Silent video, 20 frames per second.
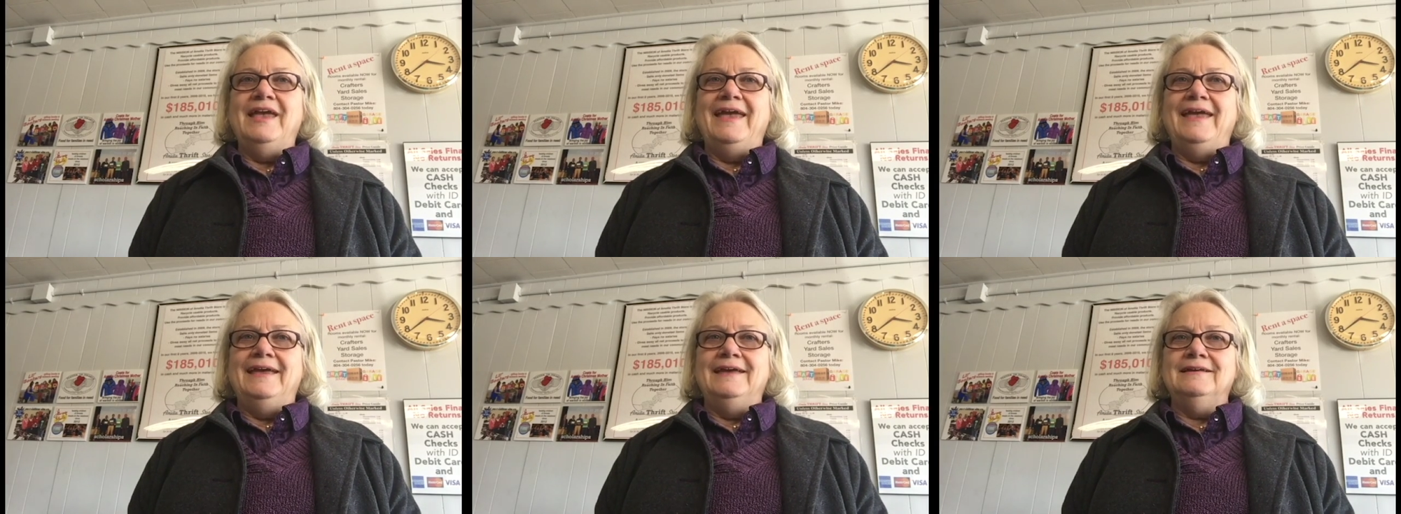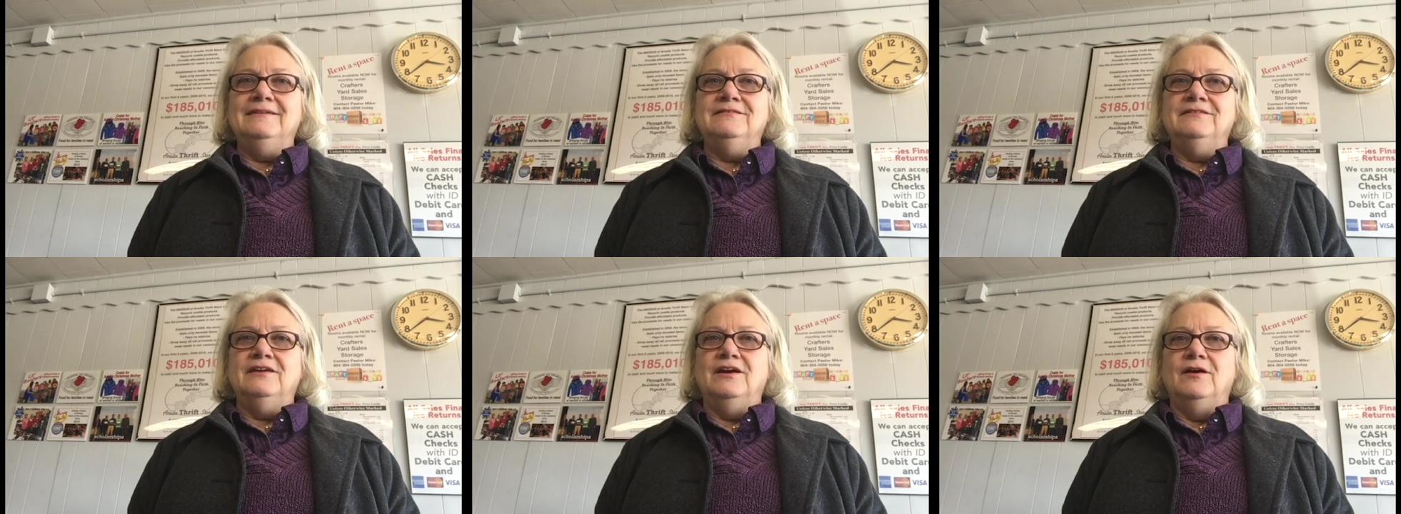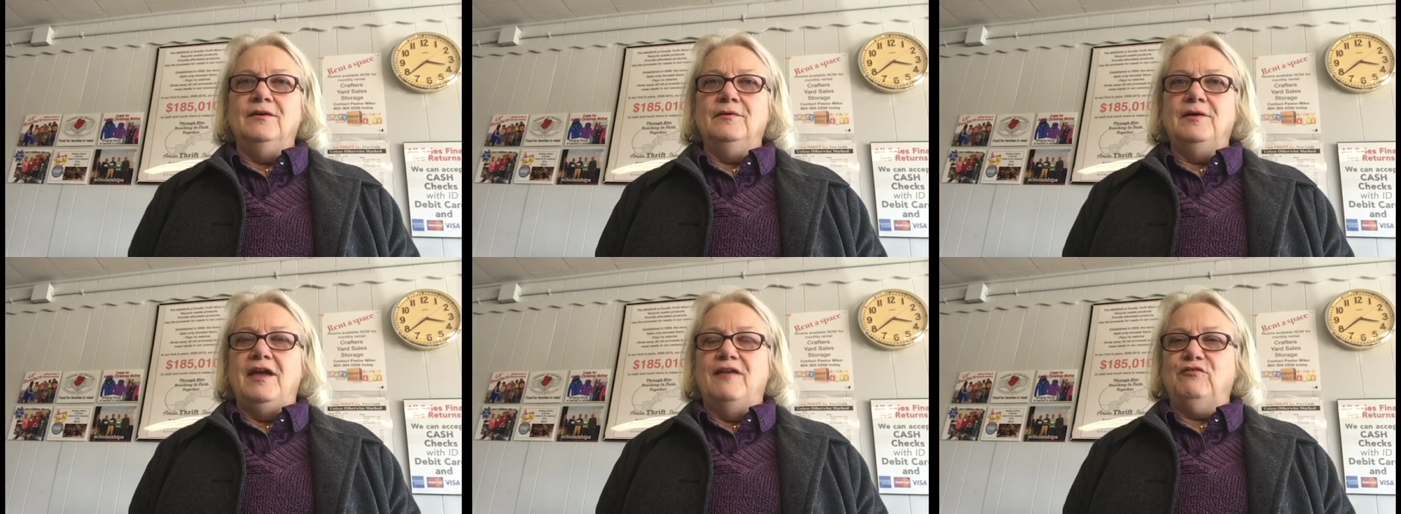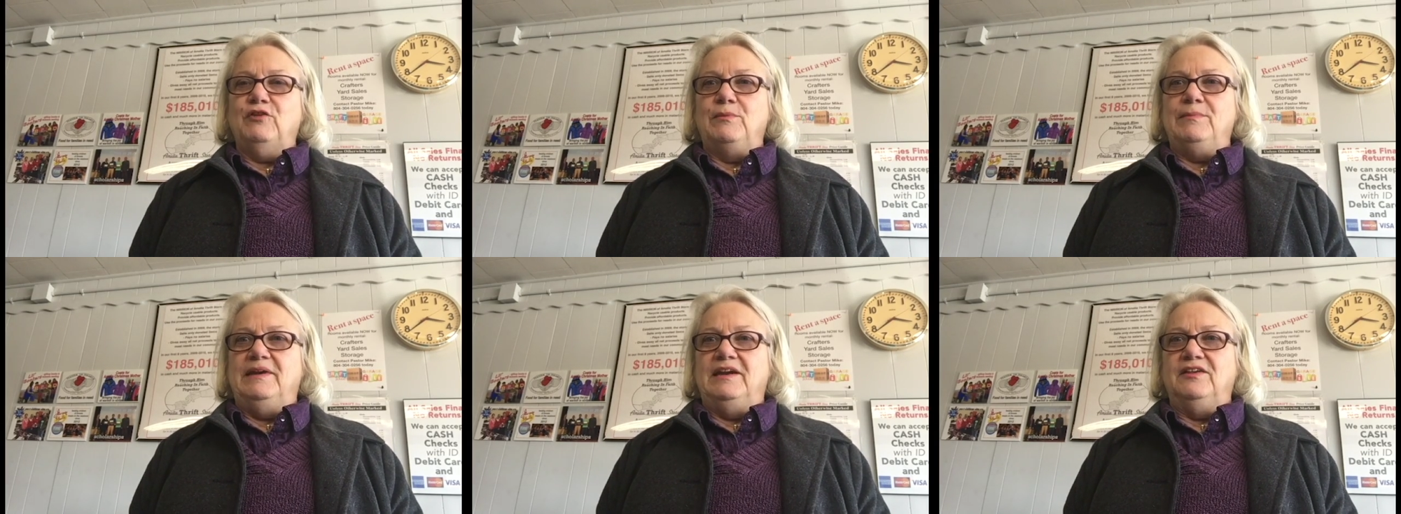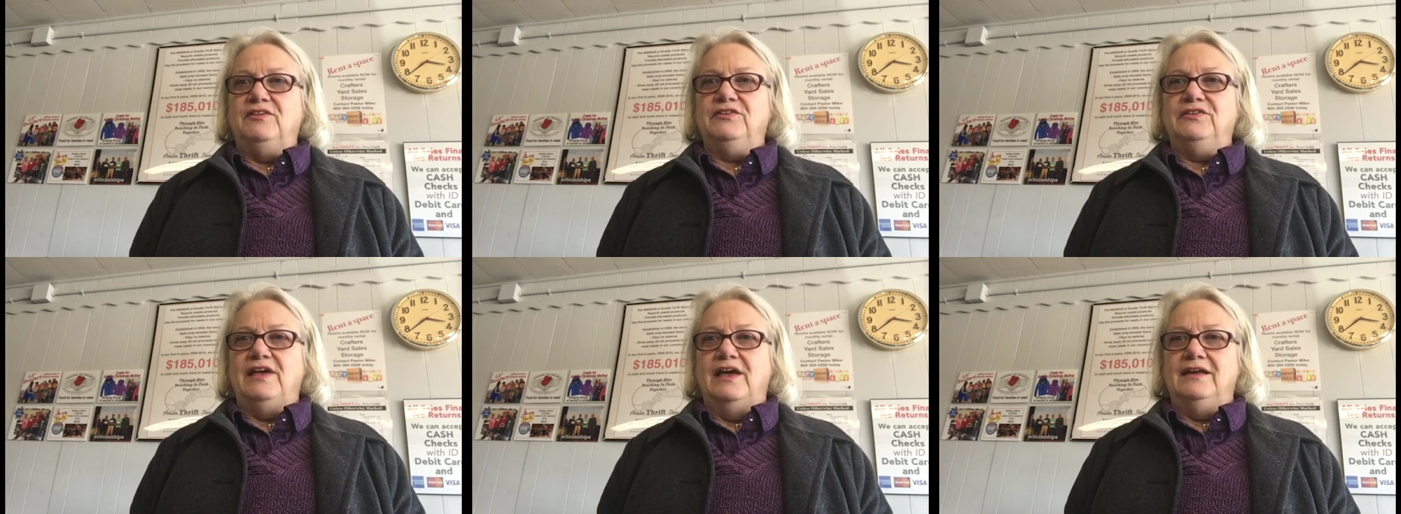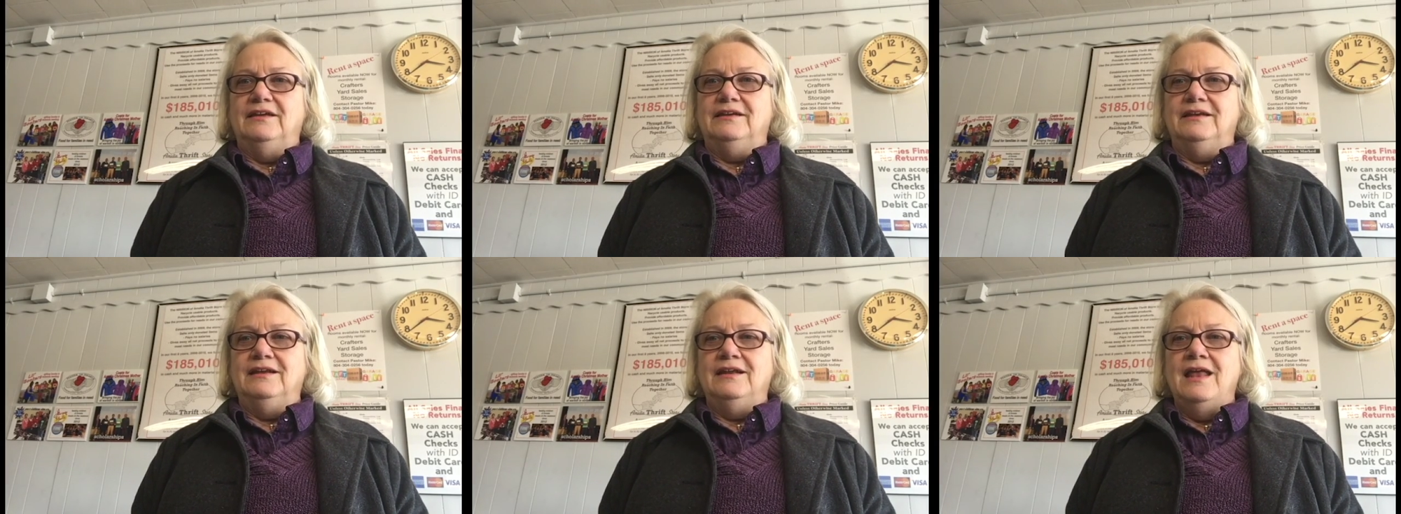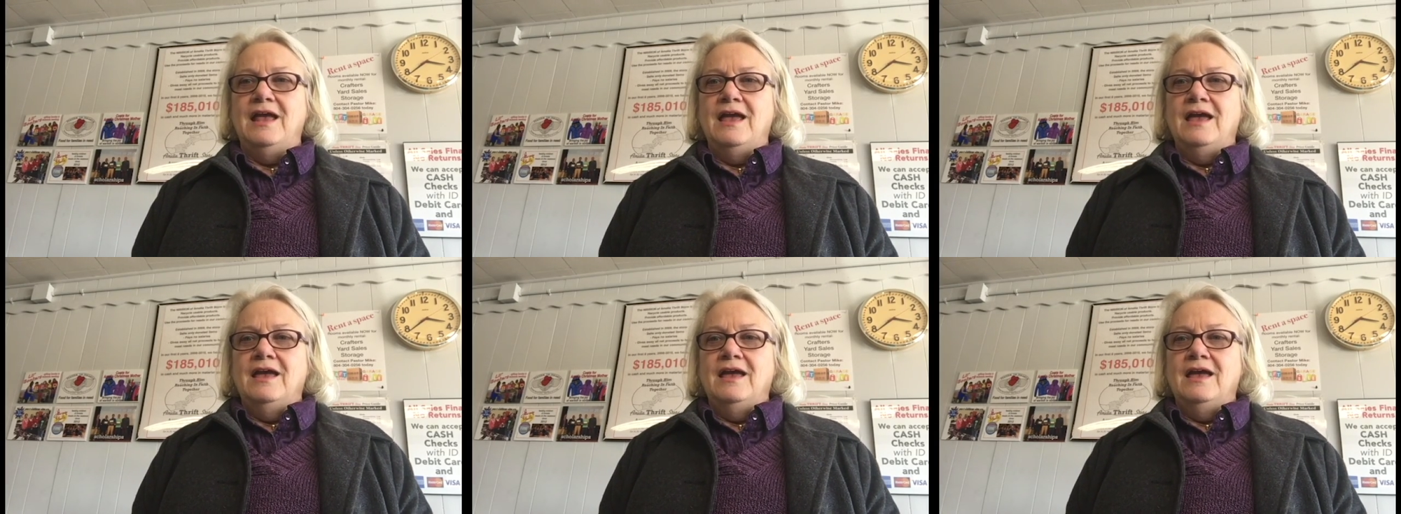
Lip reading: And everybody signed it,